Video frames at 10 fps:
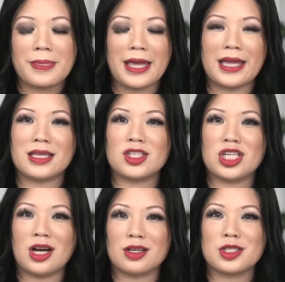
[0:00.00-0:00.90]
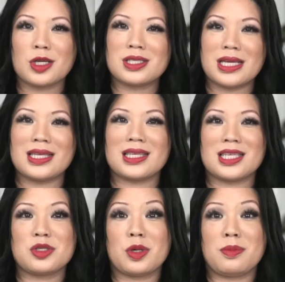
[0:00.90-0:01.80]
And she also said that
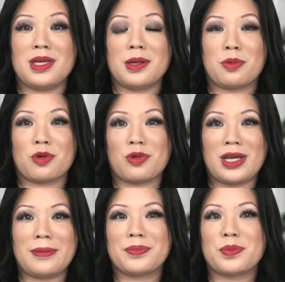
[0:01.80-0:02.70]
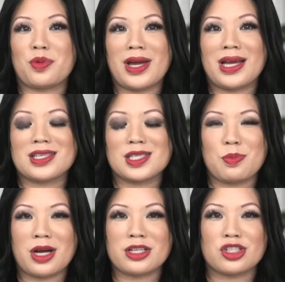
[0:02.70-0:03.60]
this would be a great brand
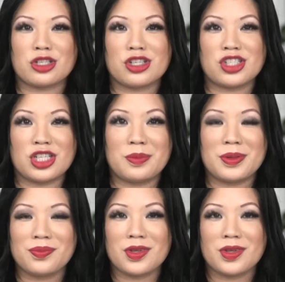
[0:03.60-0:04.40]
sponsorship